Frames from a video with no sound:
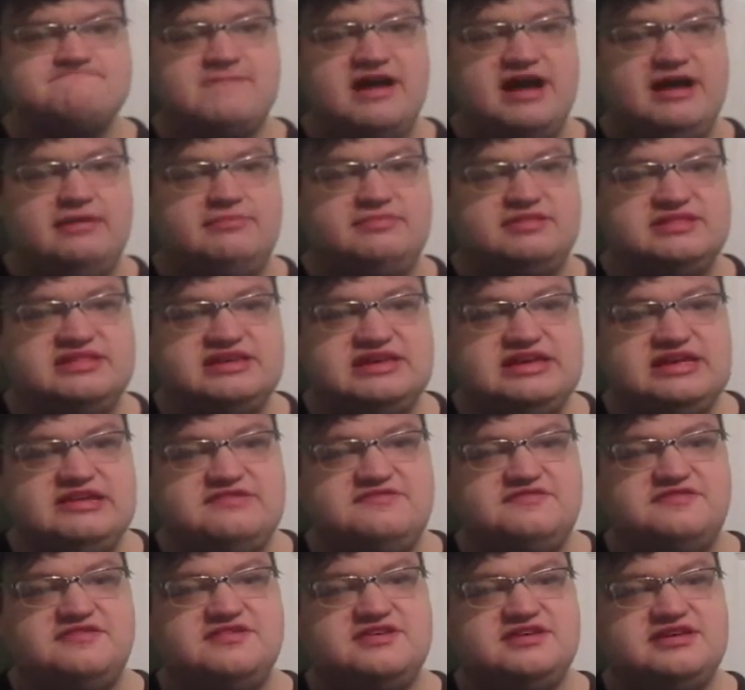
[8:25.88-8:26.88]
I
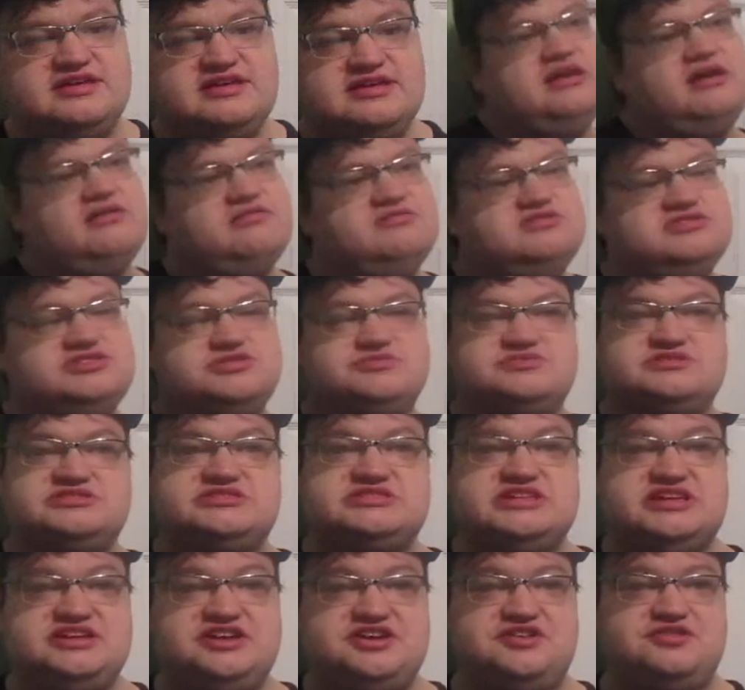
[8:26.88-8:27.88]
believe, which was
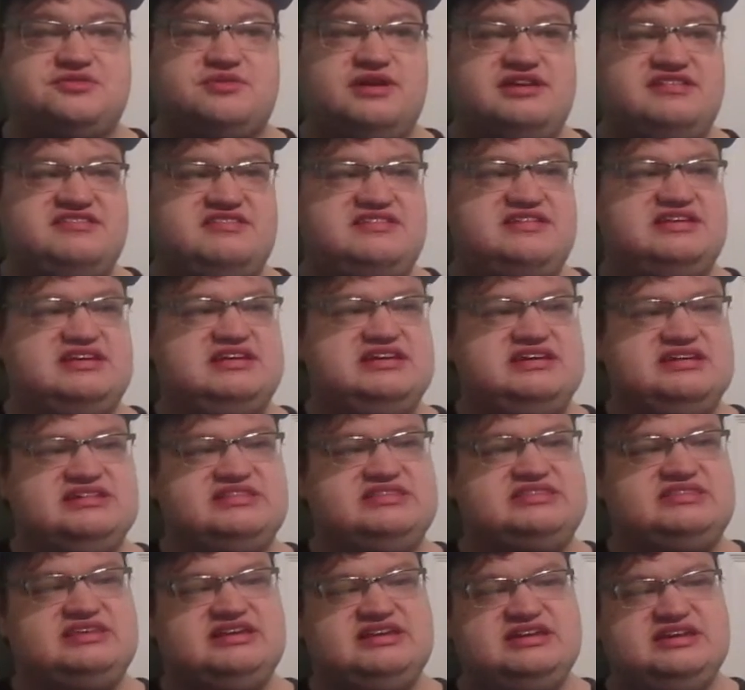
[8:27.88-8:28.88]
an interesting
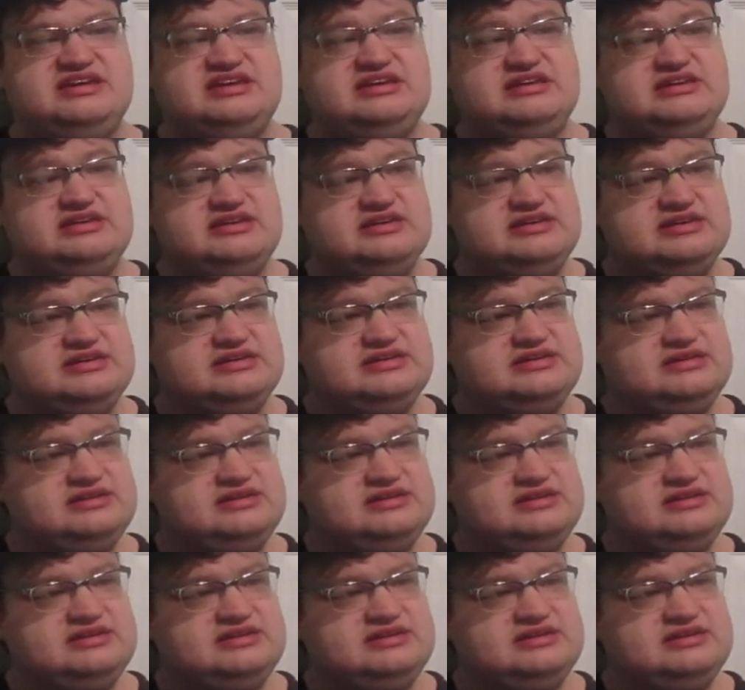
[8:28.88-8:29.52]
thing.